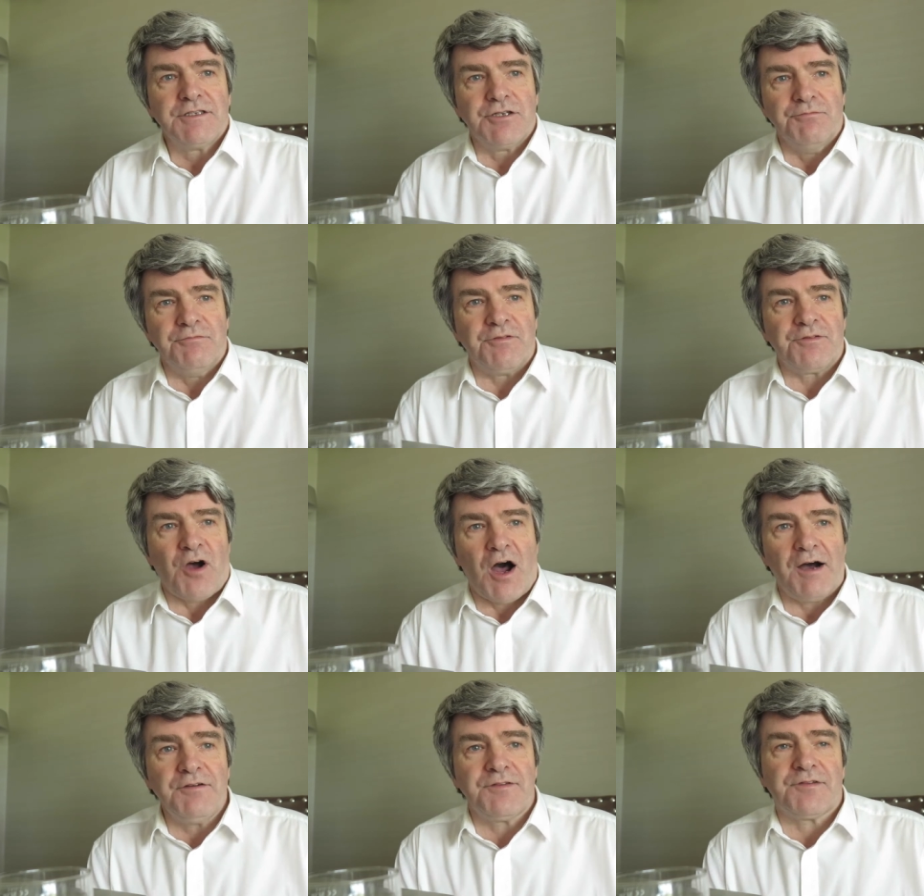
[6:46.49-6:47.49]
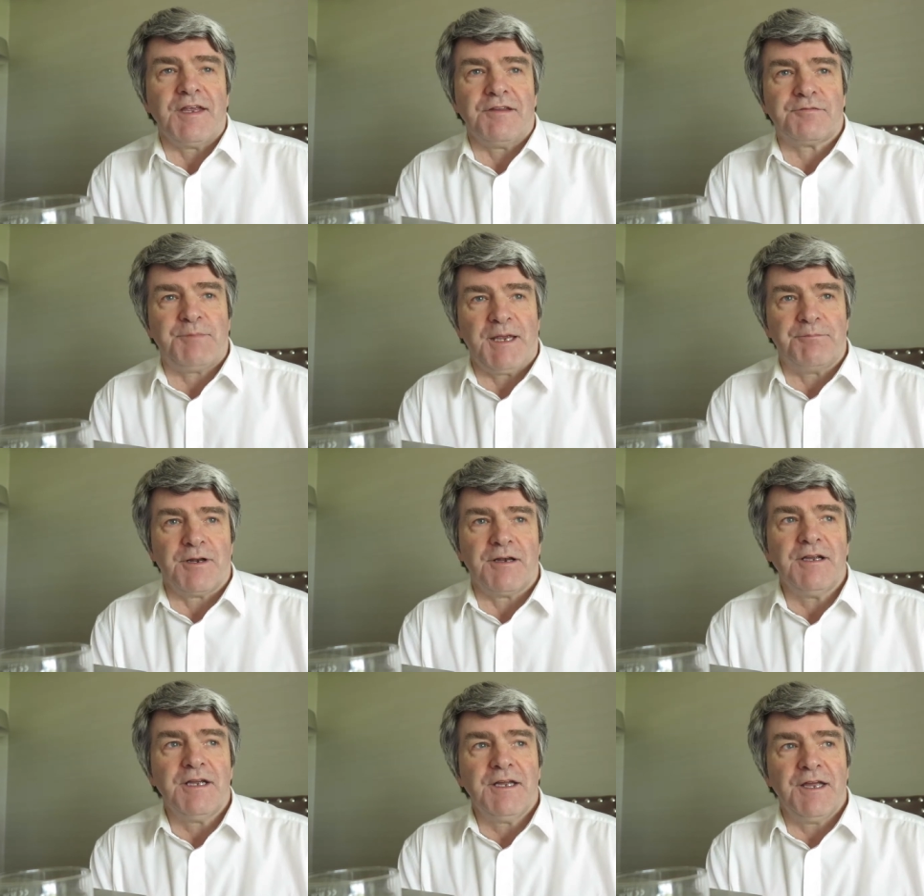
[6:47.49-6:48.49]
to house these
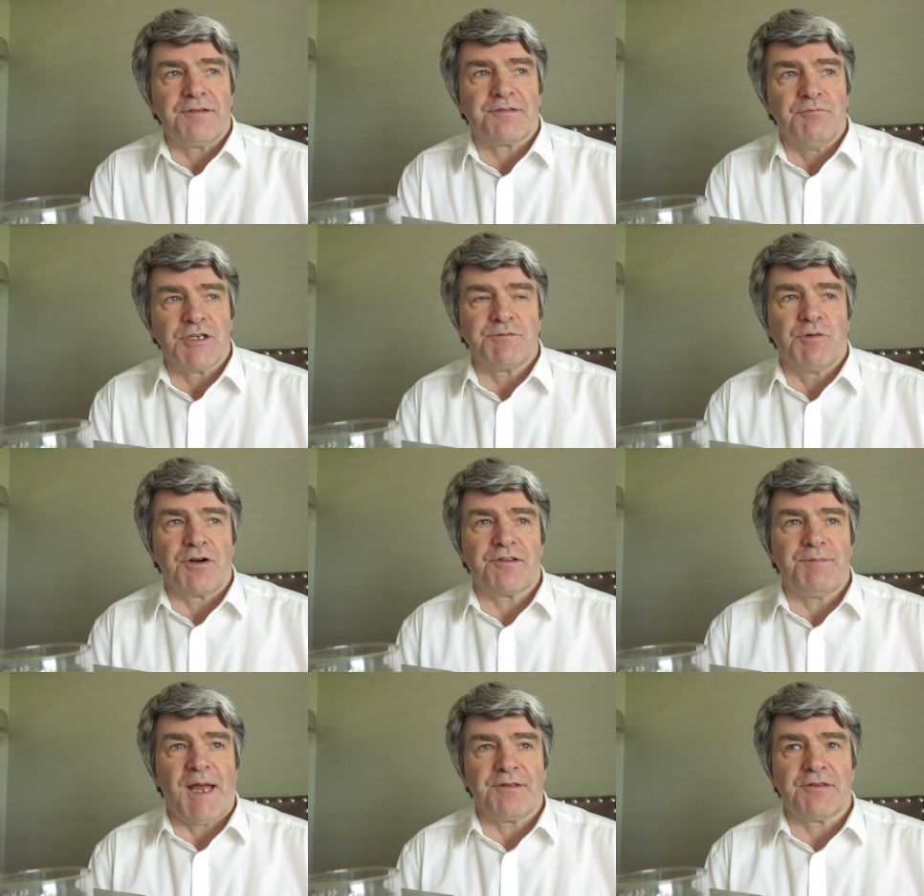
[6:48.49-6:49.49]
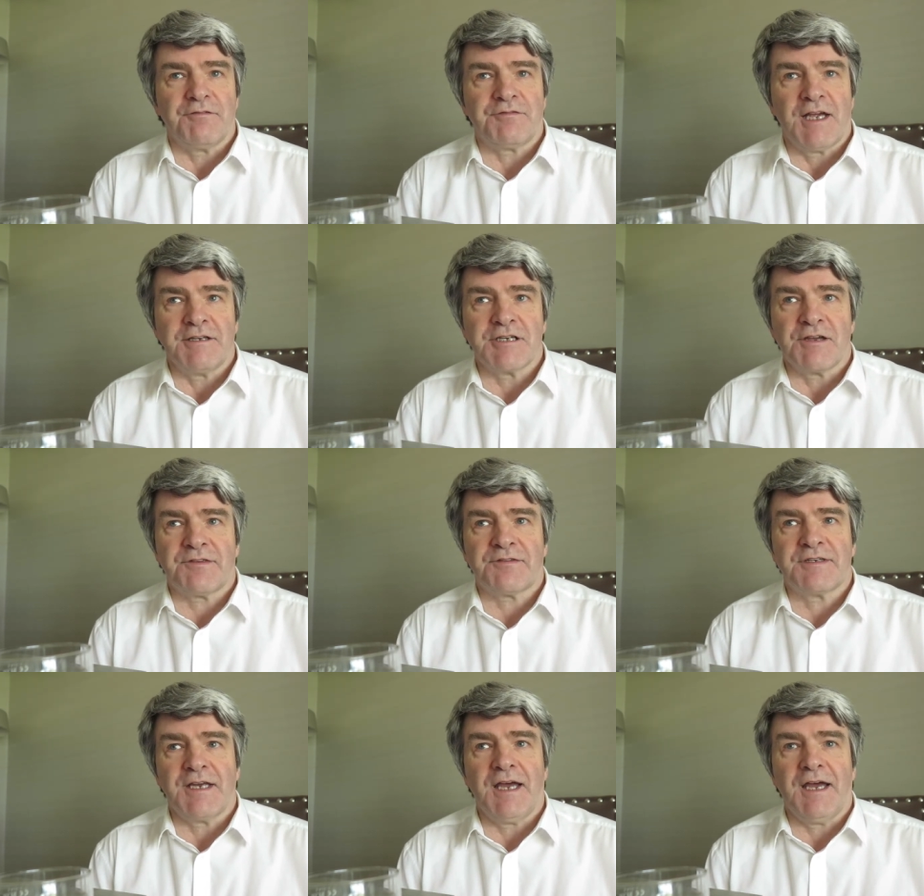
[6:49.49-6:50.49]
people is much more expensive than
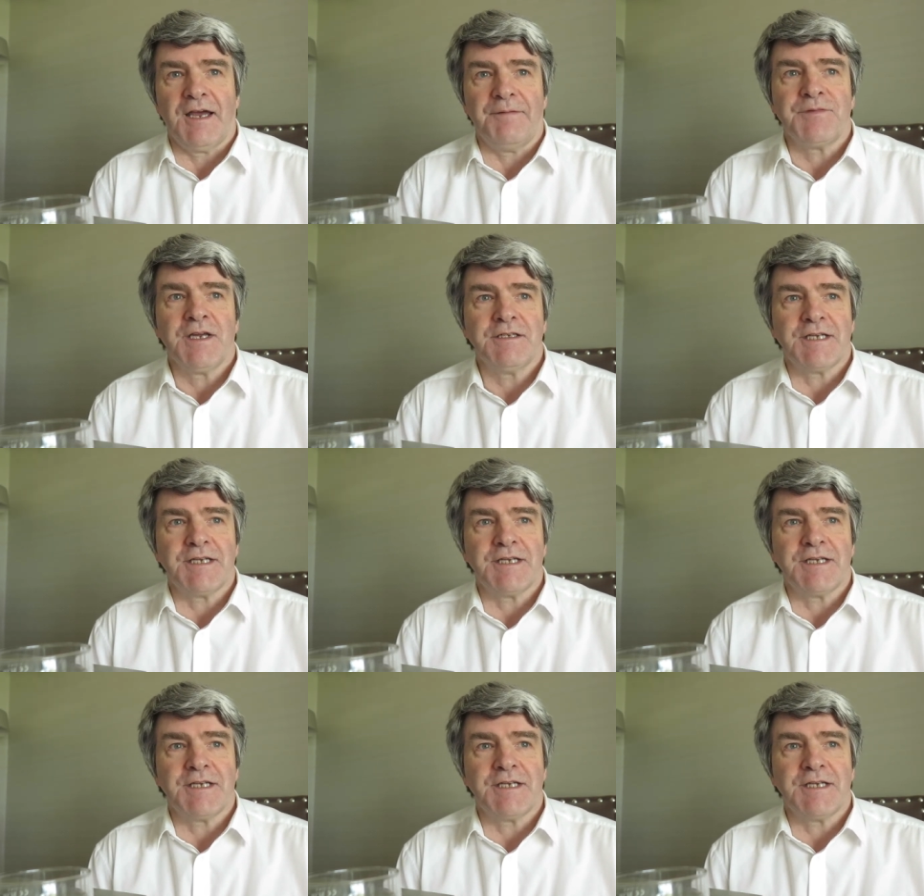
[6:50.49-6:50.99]
just um,